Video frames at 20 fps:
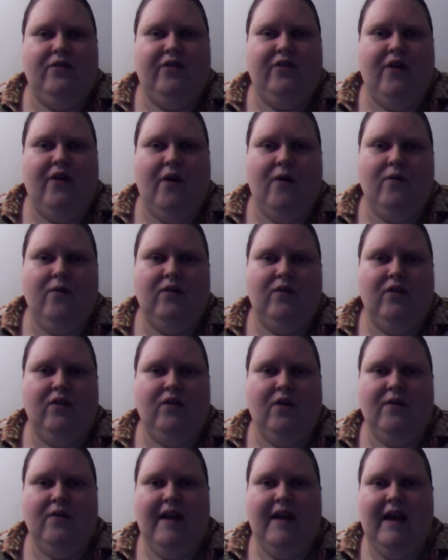So you
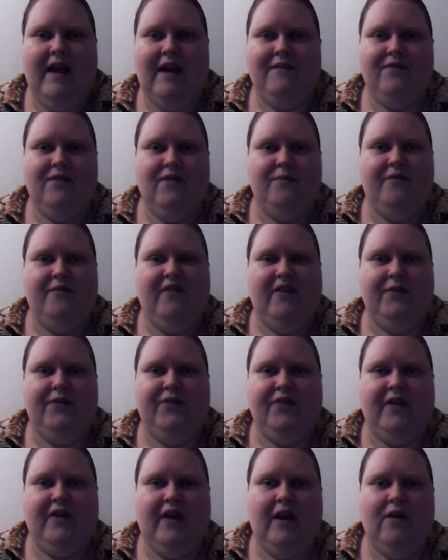don't have to feel
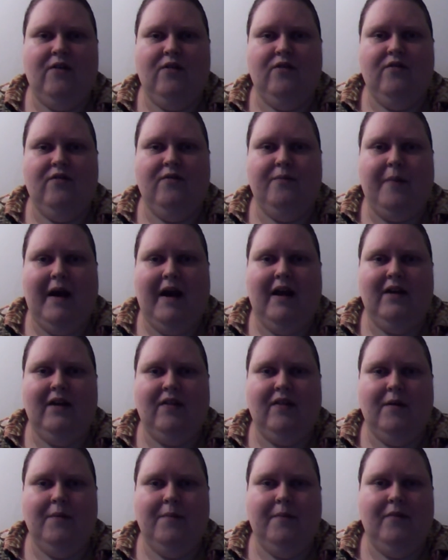scared
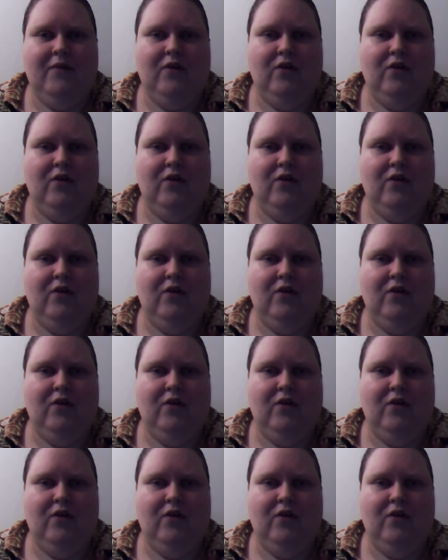by them.